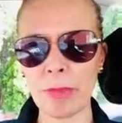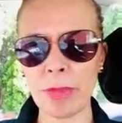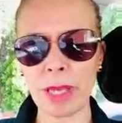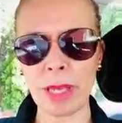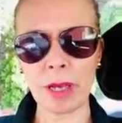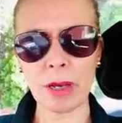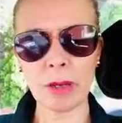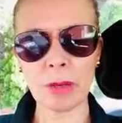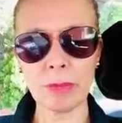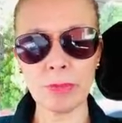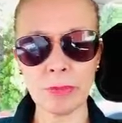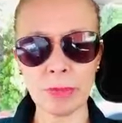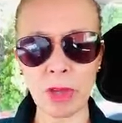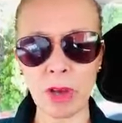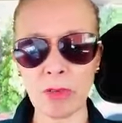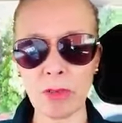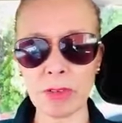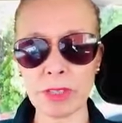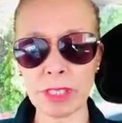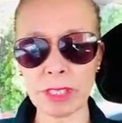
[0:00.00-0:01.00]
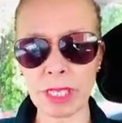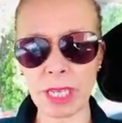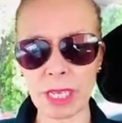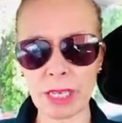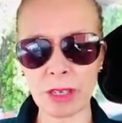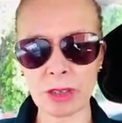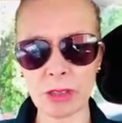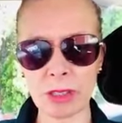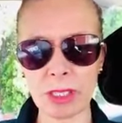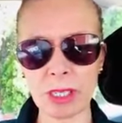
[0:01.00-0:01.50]
our offer
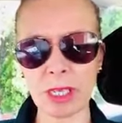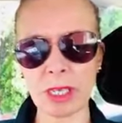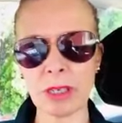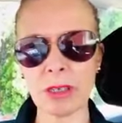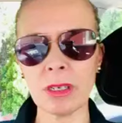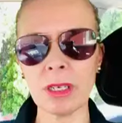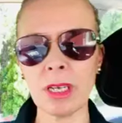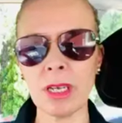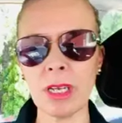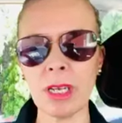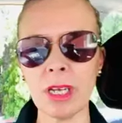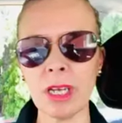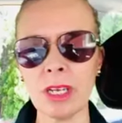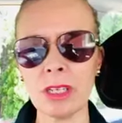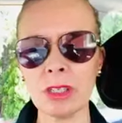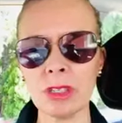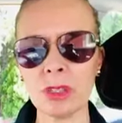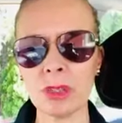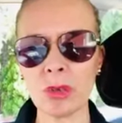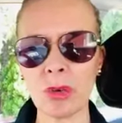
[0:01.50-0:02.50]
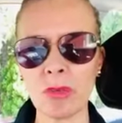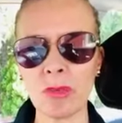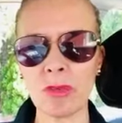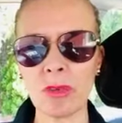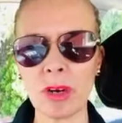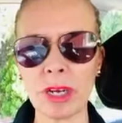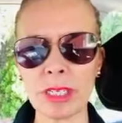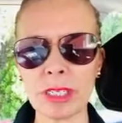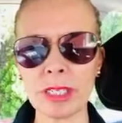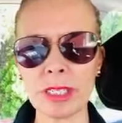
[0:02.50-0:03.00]
stack onto our
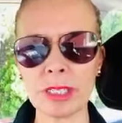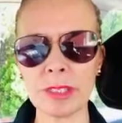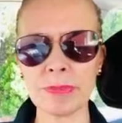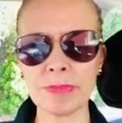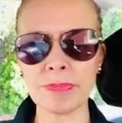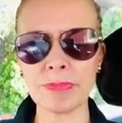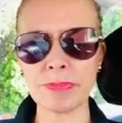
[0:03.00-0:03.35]
storefront,